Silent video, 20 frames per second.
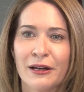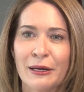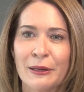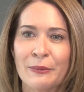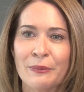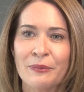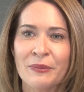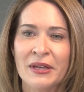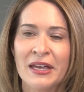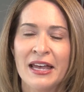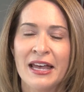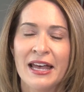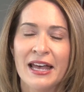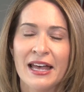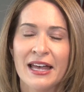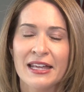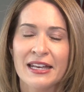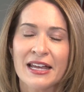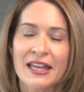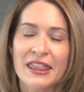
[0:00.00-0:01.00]
Um,
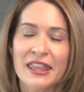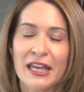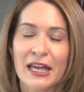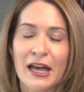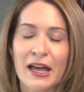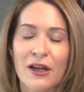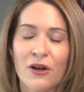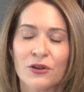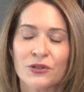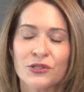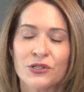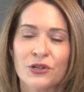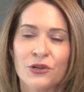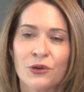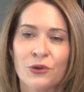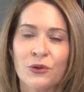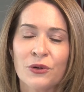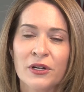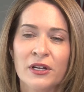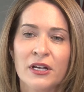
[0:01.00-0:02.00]
and I think I
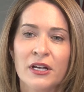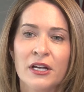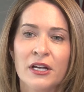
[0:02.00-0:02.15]
also